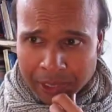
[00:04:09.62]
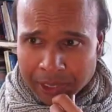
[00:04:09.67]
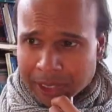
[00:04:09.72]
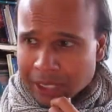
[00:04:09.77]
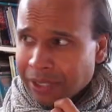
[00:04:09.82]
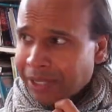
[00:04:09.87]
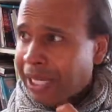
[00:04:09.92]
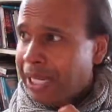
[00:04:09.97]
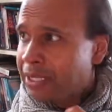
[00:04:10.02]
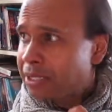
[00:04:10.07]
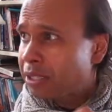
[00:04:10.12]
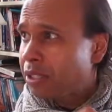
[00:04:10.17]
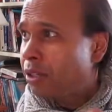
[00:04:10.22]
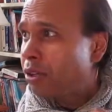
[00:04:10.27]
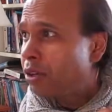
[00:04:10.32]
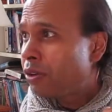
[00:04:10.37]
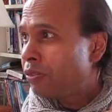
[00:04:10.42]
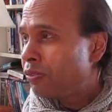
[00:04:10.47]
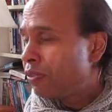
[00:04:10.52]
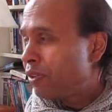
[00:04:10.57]
So that's a
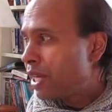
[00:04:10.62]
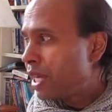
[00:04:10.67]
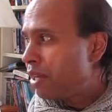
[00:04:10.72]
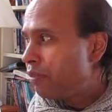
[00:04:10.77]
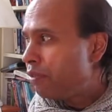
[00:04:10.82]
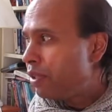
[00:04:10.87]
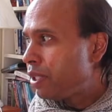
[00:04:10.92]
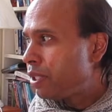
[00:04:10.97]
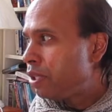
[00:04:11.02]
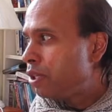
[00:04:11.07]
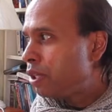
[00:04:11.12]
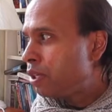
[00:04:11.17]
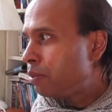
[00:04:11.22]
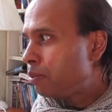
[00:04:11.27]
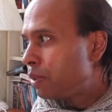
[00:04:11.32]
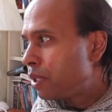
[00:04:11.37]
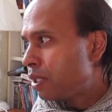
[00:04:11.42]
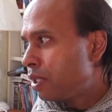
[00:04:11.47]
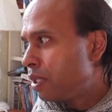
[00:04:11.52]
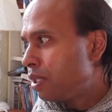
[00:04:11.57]
lot of heavy
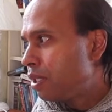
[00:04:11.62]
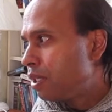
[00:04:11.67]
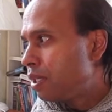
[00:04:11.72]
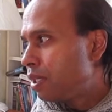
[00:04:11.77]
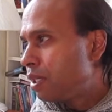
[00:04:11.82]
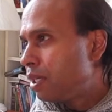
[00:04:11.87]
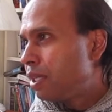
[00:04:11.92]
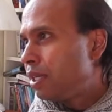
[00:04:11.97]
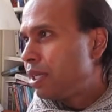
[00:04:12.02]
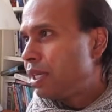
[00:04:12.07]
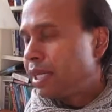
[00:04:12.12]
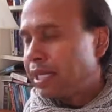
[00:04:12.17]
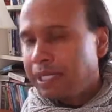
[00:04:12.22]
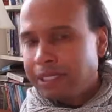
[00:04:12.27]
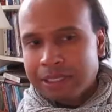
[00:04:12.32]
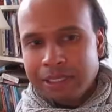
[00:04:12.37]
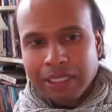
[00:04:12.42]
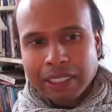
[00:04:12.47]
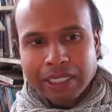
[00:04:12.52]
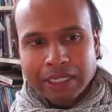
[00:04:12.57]
karma, and
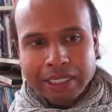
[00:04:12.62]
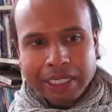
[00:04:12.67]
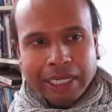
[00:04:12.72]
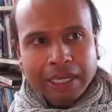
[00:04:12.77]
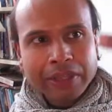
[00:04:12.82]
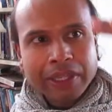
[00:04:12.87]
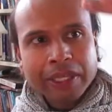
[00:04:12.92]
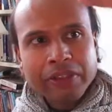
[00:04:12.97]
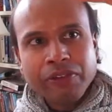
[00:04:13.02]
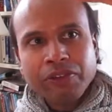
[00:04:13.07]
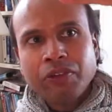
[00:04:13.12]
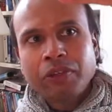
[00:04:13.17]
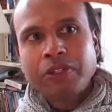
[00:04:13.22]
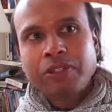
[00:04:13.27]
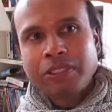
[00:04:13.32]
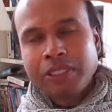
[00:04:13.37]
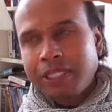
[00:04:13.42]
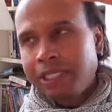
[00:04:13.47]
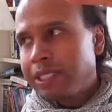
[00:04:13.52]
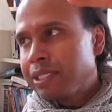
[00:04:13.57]
it's like now that you
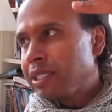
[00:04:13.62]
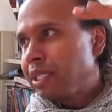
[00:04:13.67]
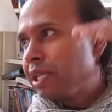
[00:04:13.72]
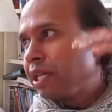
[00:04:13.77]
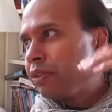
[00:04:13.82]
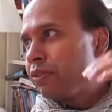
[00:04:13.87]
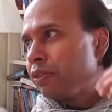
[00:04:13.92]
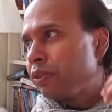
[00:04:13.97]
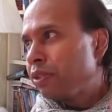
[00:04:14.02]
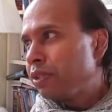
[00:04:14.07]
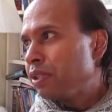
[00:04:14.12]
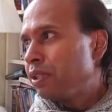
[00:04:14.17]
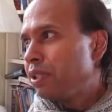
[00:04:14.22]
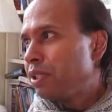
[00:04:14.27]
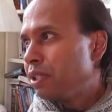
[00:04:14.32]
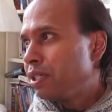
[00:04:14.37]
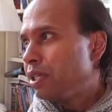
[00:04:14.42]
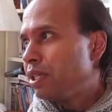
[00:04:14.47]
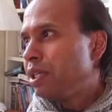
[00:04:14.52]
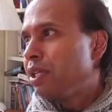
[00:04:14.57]
got to this level,
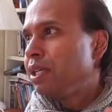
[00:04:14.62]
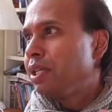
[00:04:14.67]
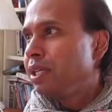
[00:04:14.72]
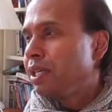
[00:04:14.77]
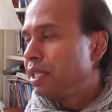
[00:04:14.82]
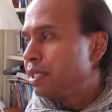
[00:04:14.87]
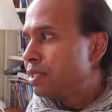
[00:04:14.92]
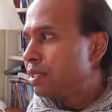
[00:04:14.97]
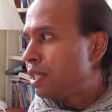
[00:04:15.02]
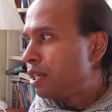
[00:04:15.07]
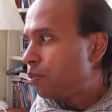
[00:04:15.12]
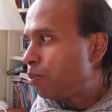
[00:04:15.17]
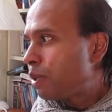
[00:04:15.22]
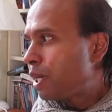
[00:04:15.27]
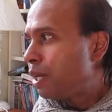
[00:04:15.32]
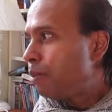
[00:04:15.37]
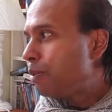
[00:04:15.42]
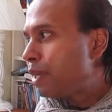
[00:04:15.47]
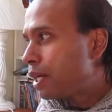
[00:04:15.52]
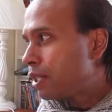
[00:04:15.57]
it's now
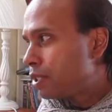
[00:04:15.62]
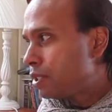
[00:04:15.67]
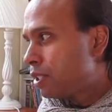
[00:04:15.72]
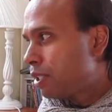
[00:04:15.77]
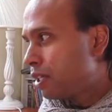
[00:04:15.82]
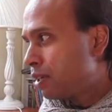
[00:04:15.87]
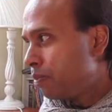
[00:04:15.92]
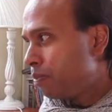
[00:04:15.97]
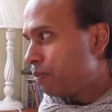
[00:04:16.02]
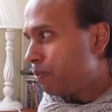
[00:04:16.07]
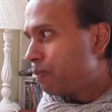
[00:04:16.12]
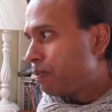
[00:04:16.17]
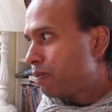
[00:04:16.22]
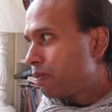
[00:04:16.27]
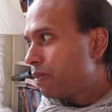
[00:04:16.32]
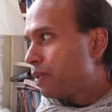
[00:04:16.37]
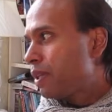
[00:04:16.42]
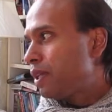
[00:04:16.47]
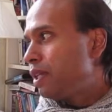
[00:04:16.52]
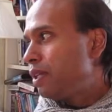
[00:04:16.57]
payback time.
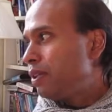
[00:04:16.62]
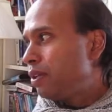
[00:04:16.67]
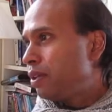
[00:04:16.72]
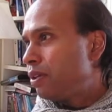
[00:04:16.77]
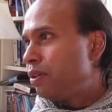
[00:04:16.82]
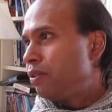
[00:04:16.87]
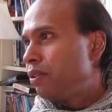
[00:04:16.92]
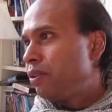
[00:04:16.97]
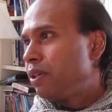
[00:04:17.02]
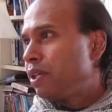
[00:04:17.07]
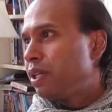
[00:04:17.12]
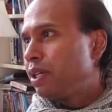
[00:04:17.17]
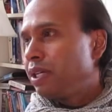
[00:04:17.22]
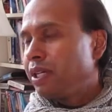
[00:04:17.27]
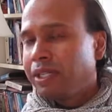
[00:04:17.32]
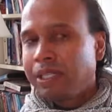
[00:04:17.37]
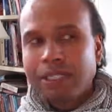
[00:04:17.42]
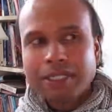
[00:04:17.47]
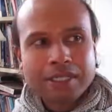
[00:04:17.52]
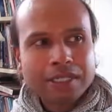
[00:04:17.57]
You know,
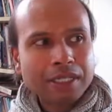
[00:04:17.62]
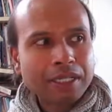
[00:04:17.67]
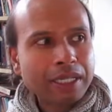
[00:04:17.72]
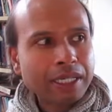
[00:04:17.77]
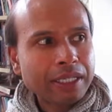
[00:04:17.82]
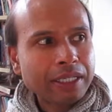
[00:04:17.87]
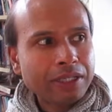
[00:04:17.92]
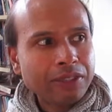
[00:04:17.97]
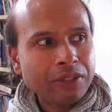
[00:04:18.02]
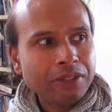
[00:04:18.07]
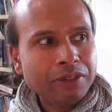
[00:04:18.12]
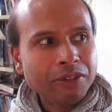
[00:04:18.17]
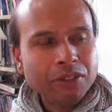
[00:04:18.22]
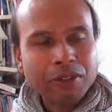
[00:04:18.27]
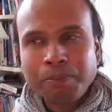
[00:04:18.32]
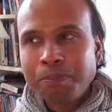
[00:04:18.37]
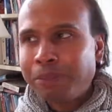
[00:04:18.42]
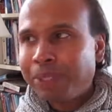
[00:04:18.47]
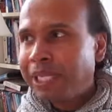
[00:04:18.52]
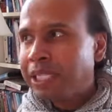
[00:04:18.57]
it's like you're,
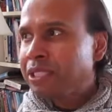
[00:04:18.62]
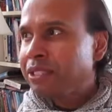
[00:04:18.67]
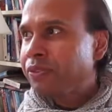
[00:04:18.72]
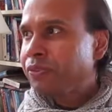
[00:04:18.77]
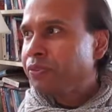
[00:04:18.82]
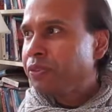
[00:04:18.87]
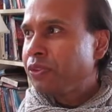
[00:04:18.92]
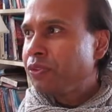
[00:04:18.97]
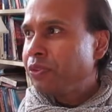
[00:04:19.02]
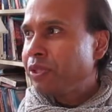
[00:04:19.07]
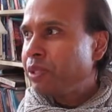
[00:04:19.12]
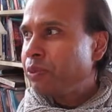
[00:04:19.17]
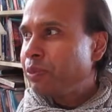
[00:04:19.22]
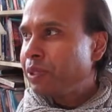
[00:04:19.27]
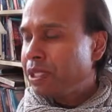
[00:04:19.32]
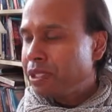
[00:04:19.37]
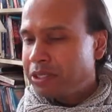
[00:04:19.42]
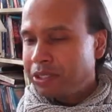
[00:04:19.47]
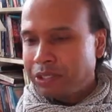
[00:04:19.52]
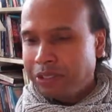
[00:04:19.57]
you're in bliss for three
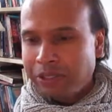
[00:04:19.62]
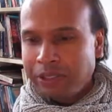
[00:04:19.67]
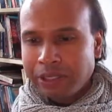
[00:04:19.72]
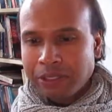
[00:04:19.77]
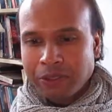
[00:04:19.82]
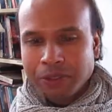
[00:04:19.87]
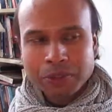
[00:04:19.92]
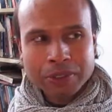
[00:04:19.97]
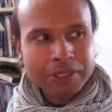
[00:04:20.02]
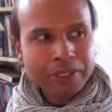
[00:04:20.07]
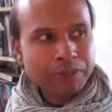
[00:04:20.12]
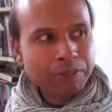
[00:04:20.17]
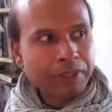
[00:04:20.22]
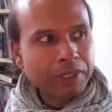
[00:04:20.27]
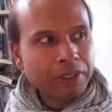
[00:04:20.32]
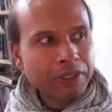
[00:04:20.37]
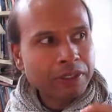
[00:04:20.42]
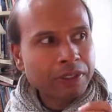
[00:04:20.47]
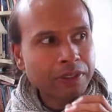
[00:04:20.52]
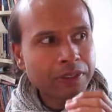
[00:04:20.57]
weeks, you're doing the Course in
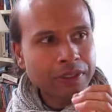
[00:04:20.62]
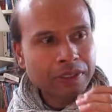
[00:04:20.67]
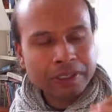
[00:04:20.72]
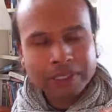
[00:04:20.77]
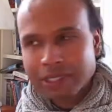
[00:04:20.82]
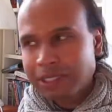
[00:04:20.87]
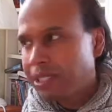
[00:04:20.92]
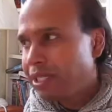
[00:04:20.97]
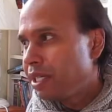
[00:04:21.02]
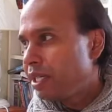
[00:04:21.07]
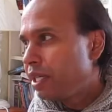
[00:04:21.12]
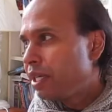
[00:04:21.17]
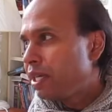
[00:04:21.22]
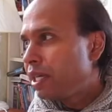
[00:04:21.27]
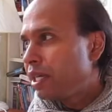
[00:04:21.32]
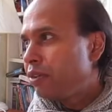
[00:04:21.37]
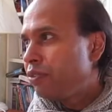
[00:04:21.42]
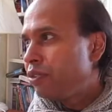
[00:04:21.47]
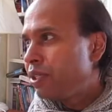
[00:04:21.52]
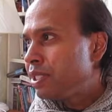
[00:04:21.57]
Miracles
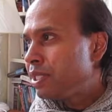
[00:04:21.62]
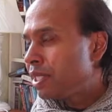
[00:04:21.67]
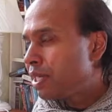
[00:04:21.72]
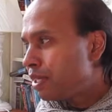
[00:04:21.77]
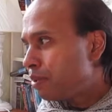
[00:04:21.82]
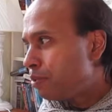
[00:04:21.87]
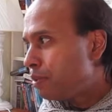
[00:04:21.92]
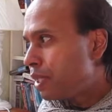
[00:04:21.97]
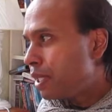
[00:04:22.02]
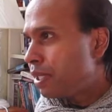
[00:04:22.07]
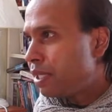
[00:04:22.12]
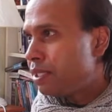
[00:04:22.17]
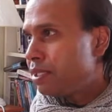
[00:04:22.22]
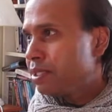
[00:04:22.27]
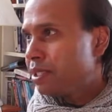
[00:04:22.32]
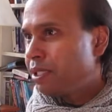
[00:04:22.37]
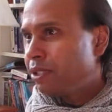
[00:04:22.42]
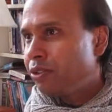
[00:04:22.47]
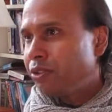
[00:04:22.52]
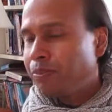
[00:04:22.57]
every 10
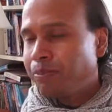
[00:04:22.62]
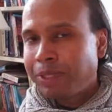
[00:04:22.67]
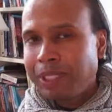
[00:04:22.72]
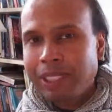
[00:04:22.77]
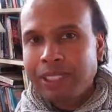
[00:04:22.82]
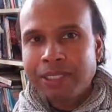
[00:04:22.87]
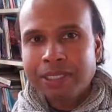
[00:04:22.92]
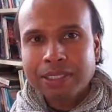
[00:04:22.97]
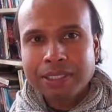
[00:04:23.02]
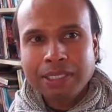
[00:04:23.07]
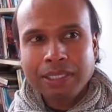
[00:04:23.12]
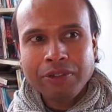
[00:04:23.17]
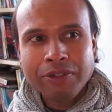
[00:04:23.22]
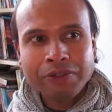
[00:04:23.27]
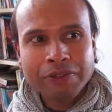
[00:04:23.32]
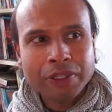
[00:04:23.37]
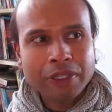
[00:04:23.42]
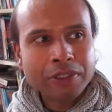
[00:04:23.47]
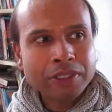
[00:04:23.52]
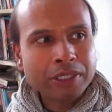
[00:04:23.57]
minutes and you're in bliss and you're
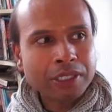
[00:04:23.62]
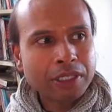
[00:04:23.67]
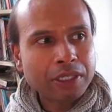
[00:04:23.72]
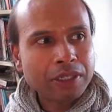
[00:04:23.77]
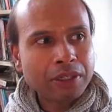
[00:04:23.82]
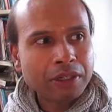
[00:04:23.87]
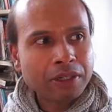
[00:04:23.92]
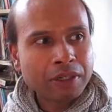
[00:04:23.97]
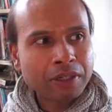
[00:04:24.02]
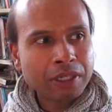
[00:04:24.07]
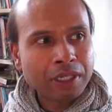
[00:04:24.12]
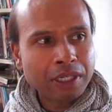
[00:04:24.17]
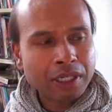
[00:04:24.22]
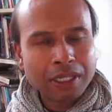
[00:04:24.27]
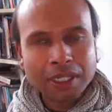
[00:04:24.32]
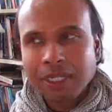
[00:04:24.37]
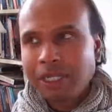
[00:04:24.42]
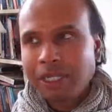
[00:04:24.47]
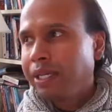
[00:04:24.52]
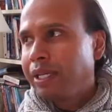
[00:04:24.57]
floating along
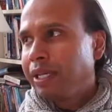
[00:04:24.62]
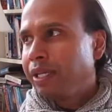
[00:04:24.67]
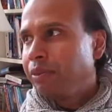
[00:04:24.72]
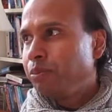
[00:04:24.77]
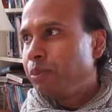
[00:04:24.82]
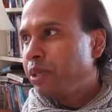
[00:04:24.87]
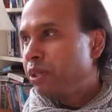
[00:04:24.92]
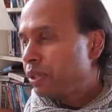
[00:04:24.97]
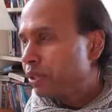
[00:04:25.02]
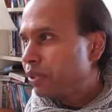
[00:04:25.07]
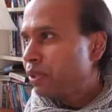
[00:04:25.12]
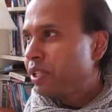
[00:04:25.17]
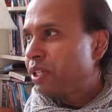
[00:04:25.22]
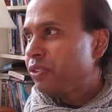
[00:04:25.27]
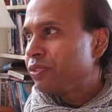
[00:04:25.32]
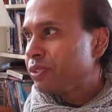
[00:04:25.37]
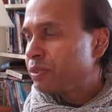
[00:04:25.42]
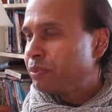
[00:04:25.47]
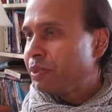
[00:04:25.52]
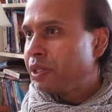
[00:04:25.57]
and miracle
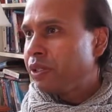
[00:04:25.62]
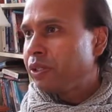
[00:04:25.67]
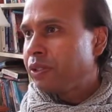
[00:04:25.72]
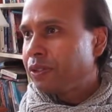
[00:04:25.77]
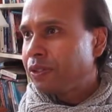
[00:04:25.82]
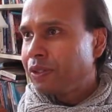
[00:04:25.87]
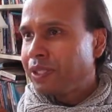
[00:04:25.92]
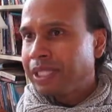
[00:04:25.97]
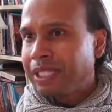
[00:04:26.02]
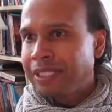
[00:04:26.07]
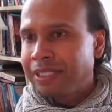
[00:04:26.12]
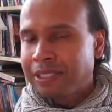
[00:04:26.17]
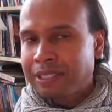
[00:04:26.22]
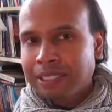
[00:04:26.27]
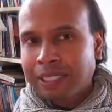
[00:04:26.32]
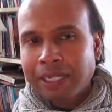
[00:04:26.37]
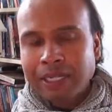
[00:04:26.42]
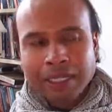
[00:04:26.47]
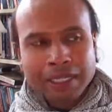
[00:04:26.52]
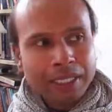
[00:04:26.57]
after miracle. And then
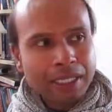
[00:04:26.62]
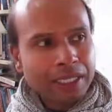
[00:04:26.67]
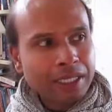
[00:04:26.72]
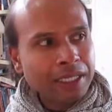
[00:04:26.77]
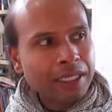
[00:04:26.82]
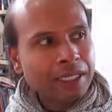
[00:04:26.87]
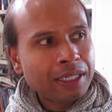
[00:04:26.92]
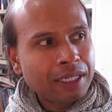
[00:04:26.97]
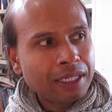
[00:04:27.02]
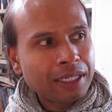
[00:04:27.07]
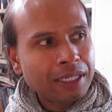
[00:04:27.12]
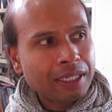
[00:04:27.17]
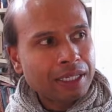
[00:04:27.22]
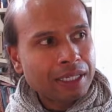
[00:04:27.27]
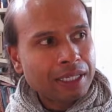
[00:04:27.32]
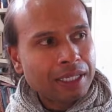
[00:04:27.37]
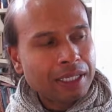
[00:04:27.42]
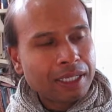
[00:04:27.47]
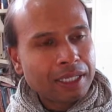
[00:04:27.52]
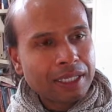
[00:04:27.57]
suddenly
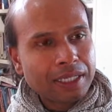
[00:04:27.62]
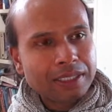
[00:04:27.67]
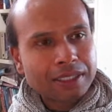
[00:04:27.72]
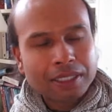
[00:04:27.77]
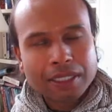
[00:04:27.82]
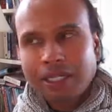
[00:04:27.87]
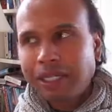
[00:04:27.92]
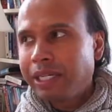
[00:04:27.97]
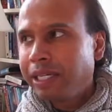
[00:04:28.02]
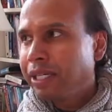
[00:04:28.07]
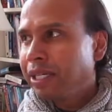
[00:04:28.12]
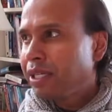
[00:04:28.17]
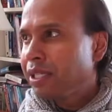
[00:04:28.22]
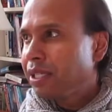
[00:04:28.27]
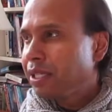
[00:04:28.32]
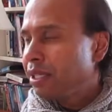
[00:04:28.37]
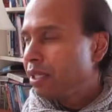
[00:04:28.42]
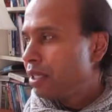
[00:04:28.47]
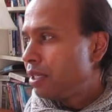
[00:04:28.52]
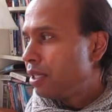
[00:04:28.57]
it's like,
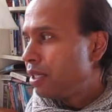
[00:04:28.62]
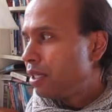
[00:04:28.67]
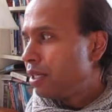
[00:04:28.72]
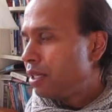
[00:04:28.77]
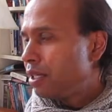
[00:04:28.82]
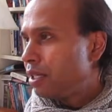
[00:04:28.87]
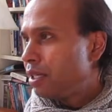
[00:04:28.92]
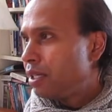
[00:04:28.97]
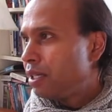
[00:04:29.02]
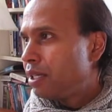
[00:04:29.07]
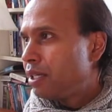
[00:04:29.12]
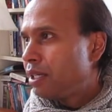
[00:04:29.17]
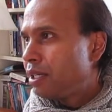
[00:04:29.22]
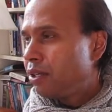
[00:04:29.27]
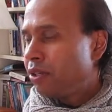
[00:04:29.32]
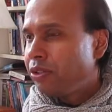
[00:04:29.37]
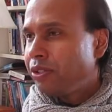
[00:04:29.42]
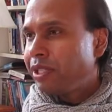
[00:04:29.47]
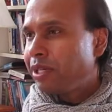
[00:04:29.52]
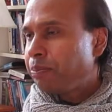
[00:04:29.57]
I
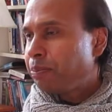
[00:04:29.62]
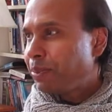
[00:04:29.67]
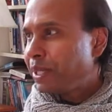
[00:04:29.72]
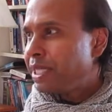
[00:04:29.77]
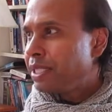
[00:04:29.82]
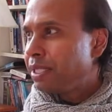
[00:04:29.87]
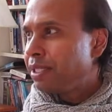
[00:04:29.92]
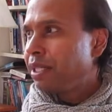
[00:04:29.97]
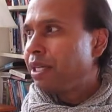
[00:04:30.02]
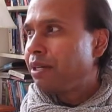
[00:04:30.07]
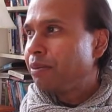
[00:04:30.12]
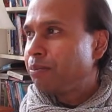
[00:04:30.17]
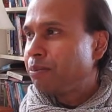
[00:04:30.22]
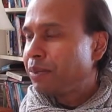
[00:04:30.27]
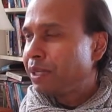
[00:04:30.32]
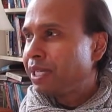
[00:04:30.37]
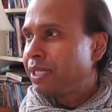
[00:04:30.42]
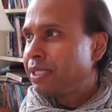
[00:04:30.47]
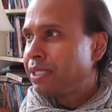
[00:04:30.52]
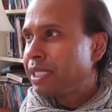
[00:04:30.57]
know, you get beaten up
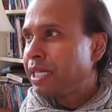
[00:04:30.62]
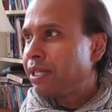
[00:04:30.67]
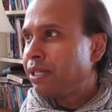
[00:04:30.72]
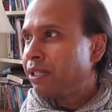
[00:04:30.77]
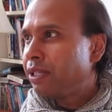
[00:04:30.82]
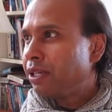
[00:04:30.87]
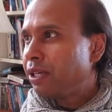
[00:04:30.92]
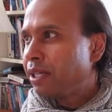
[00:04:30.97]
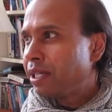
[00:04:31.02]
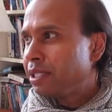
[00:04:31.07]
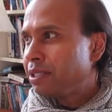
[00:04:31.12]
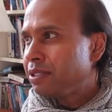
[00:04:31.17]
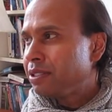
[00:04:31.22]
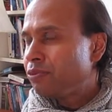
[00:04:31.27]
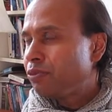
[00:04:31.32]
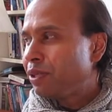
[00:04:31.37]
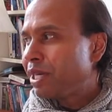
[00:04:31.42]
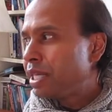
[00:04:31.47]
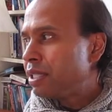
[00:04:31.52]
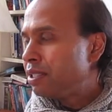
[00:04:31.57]
by 10
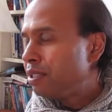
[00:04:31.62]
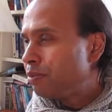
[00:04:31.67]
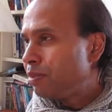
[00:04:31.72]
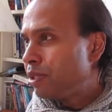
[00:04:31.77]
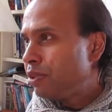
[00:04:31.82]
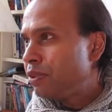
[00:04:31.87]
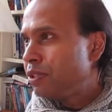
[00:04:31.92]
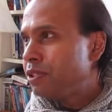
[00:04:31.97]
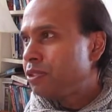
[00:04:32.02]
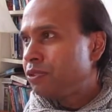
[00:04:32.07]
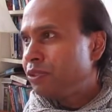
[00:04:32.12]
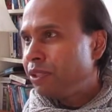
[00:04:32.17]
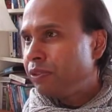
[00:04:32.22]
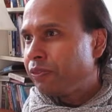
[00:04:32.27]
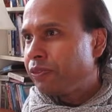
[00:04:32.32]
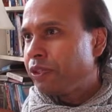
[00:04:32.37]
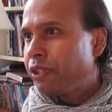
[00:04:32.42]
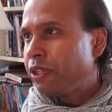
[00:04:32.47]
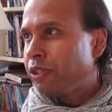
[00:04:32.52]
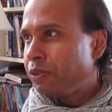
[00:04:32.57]
guys randomly on the
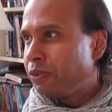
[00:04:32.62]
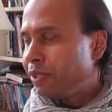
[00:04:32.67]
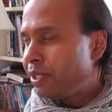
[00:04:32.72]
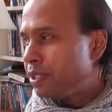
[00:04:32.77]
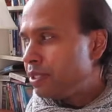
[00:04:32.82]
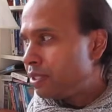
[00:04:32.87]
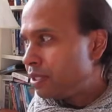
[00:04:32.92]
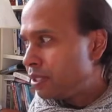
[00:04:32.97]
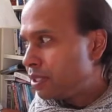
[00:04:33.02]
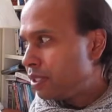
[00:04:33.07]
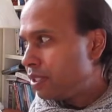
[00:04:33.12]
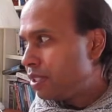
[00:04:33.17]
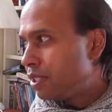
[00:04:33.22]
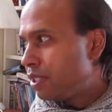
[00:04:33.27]
street for no reason.